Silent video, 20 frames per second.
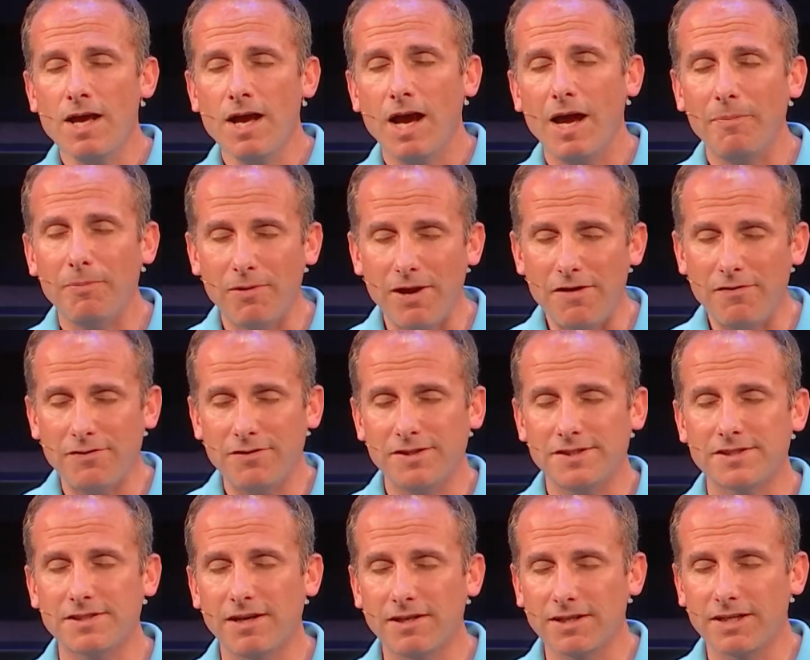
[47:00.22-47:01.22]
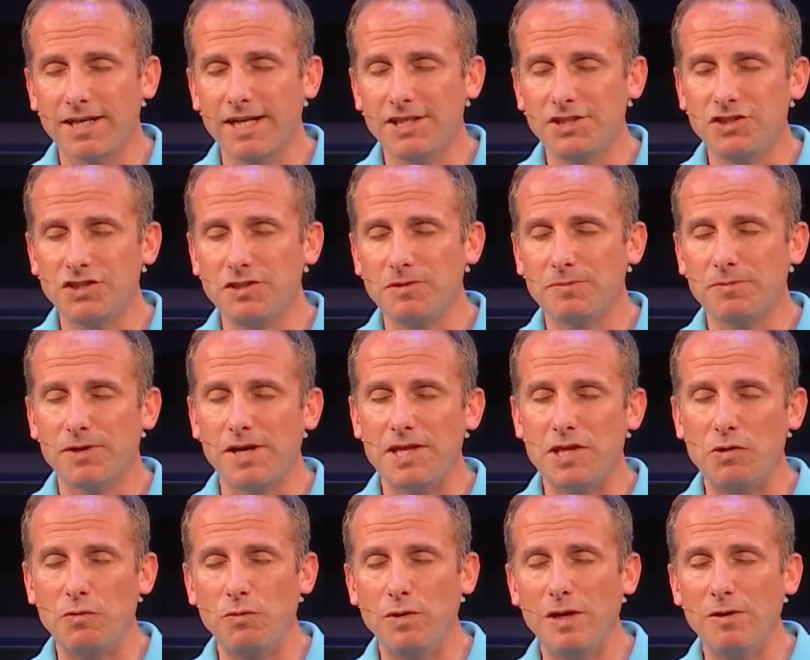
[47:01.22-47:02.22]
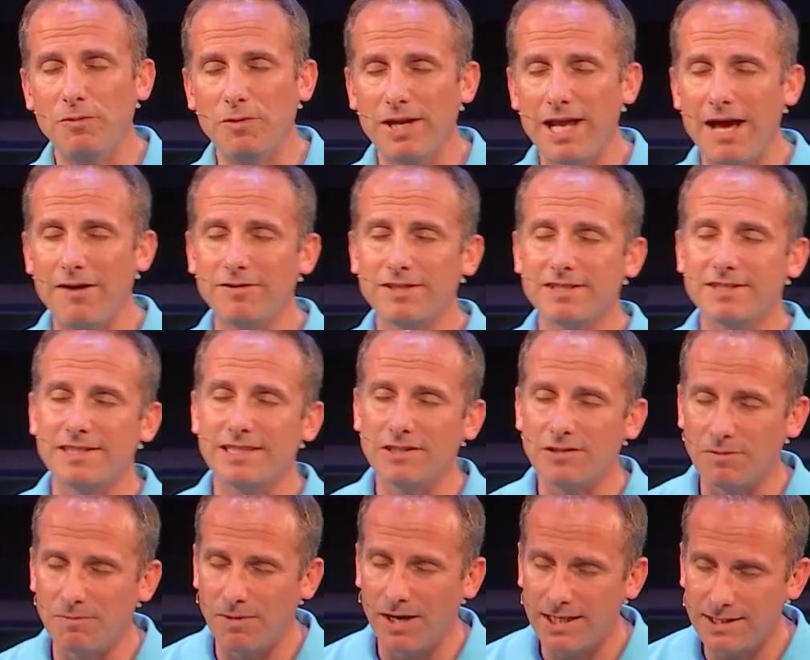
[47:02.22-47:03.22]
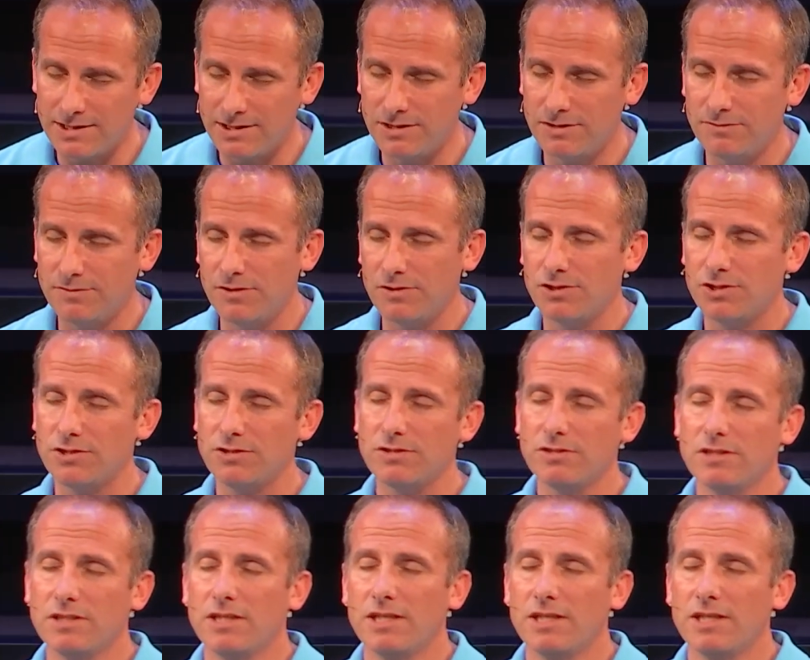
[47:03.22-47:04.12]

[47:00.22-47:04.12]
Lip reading: I pray for this congregation and pray that we would have a single-minded devotion,